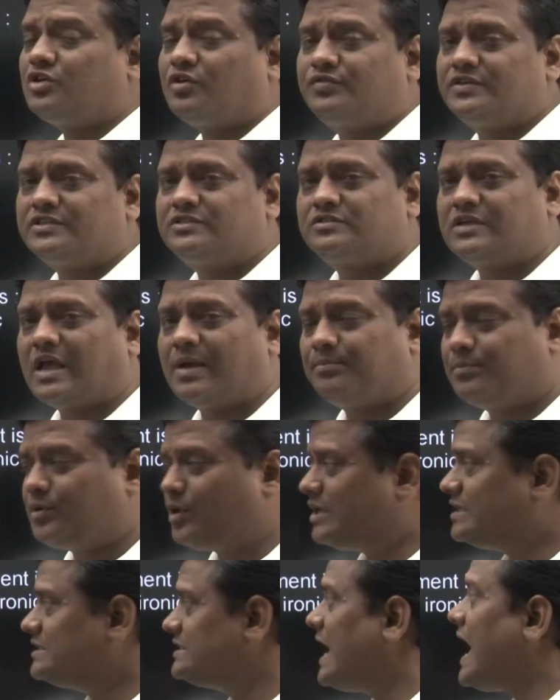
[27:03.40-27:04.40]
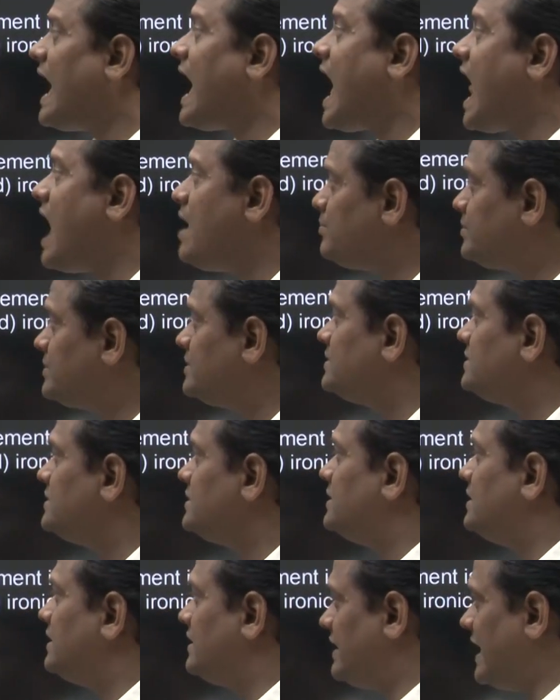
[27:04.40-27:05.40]
office employees helped
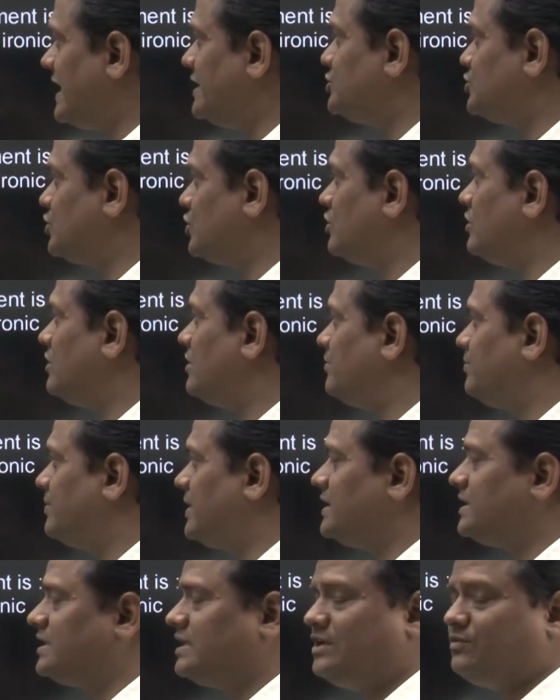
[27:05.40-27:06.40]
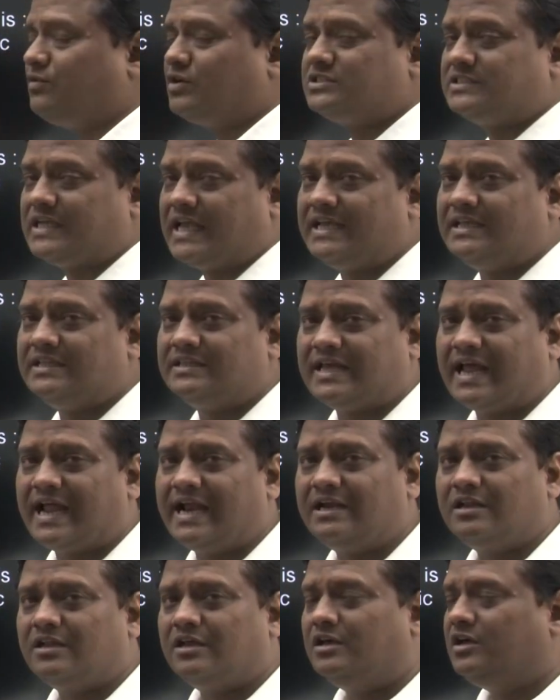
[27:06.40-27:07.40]
Lencho, but he was saying
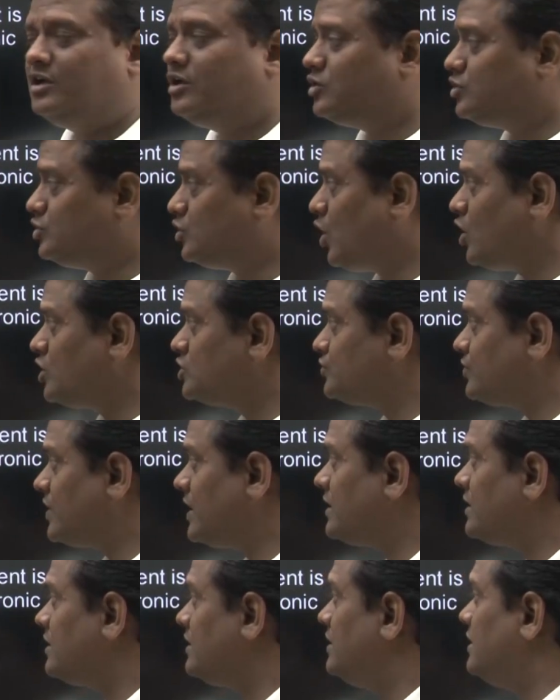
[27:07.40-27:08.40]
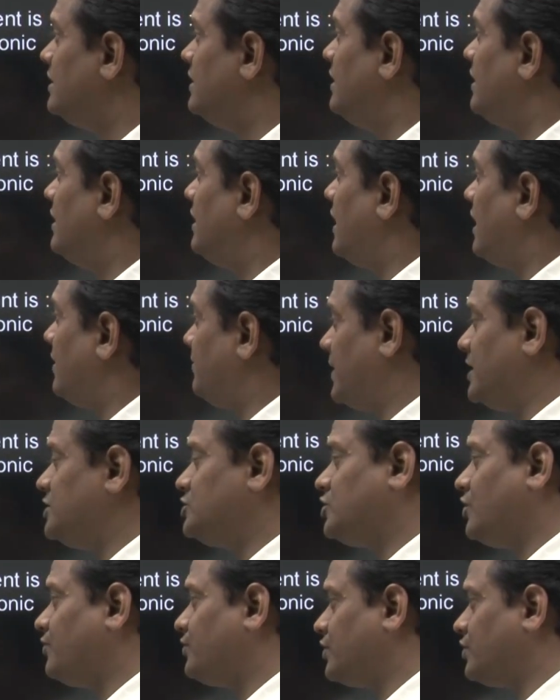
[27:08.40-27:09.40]
that those were a
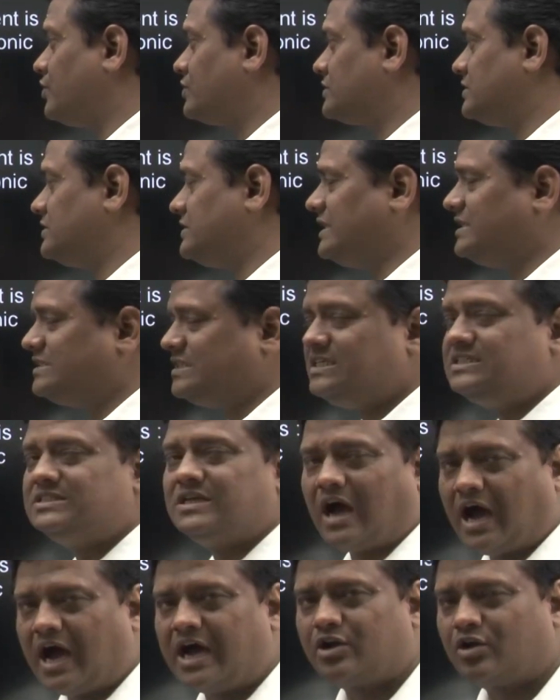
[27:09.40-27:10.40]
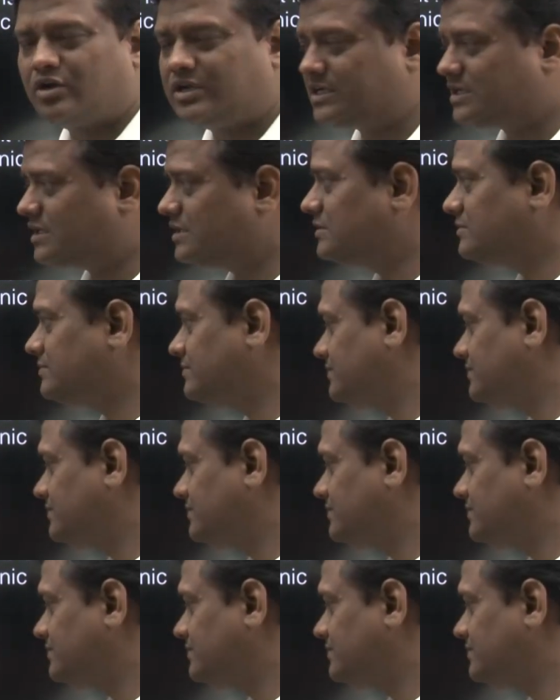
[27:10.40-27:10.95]
bunch of crooks. This is ironical.